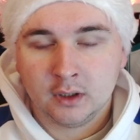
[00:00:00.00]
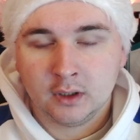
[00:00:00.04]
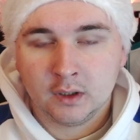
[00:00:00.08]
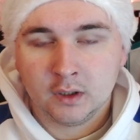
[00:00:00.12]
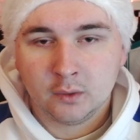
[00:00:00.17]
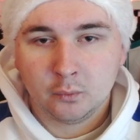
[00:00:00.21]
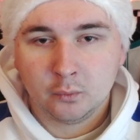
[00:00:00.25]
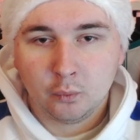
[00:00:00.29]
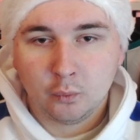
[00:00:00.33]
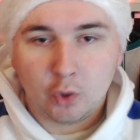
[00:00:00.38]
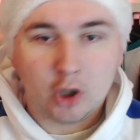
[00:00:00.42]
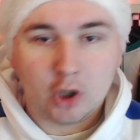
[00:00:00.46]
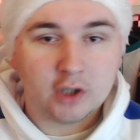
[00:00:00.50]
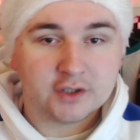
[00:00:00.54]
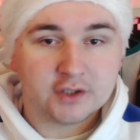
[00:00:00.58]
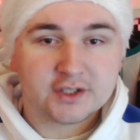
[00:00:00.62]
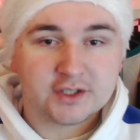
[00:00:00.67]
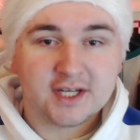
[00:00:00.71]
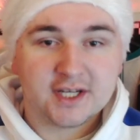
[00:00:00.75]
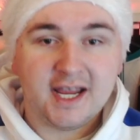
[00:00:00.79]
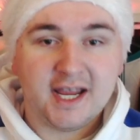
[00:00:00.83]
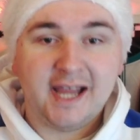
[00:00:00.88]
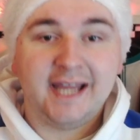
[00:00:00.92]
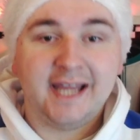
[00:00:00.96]
What
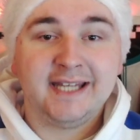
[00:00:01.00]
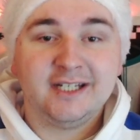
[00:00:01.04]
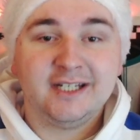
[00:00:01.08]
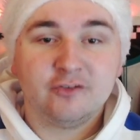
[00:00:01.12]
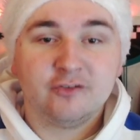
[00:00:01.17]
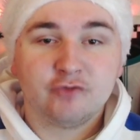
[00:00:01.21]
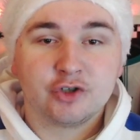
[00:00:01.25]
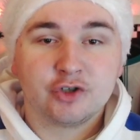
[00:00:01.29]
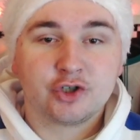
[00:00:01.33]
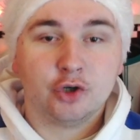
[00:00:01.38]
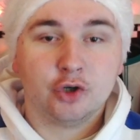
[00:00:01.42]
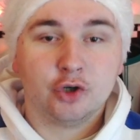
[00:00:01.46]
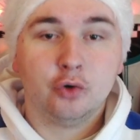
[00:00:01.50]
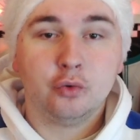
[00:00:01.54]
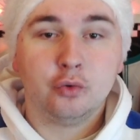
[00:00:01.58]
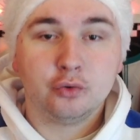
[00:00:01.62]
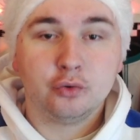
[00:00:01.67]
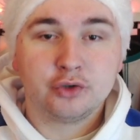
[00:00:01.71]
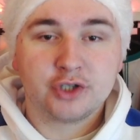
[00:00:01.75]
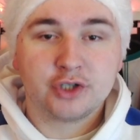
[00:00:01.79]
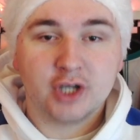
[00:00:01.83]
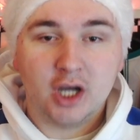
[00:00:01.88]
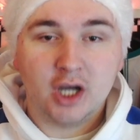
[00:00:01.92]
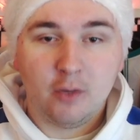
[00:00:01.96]
a
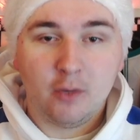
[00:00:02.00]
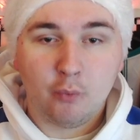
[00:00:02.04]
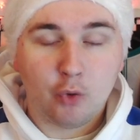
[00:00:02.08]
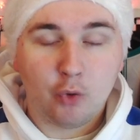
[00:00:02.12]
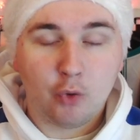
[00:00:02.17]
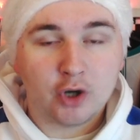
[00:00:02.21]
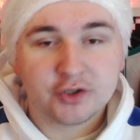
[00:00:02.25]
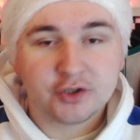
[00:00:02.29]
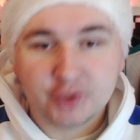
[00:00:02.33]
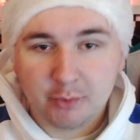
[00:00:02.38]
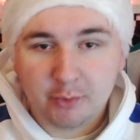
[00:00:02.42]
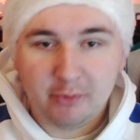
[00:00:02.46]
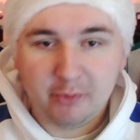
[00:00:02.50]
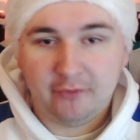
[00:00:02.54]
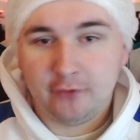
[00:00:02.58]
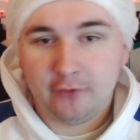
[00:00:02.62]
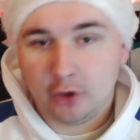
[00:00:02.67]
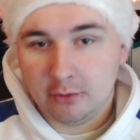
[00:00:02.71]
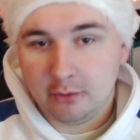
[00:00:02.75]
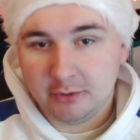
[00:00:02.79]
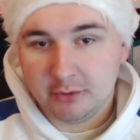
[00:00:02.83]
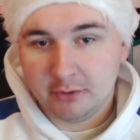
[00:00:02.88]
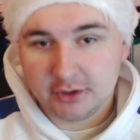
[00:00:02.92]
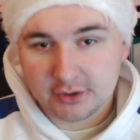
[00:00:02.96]
result and what a
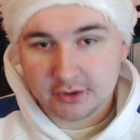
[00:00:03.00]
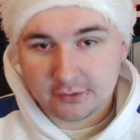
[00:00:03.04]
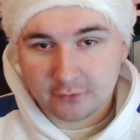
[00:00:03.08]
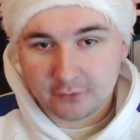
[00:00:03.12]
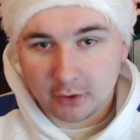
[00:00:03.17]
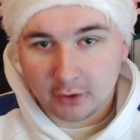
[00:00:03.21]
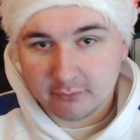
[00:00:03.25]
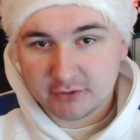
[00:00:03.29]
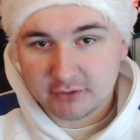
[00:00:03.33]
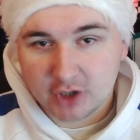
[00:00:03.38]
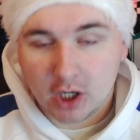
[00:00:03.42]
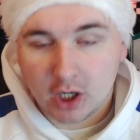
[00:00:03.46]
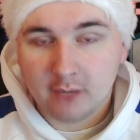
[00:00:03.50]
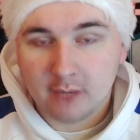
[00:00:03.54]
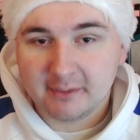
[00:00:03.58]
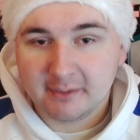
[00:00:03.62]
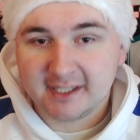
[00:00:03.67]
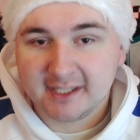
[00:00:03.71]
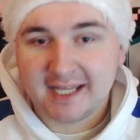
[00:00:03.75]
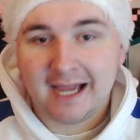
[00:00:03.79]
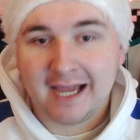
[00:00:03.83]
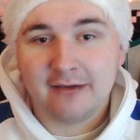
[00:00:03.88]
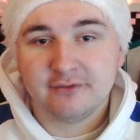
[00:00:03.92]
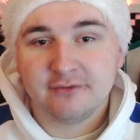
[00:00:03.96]
performance from Derby
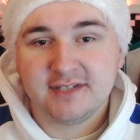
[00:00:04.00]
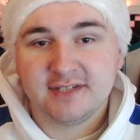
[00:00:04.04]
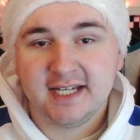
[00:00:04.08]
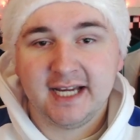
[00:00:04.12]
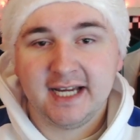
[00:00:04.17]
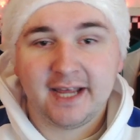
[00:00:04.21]
County.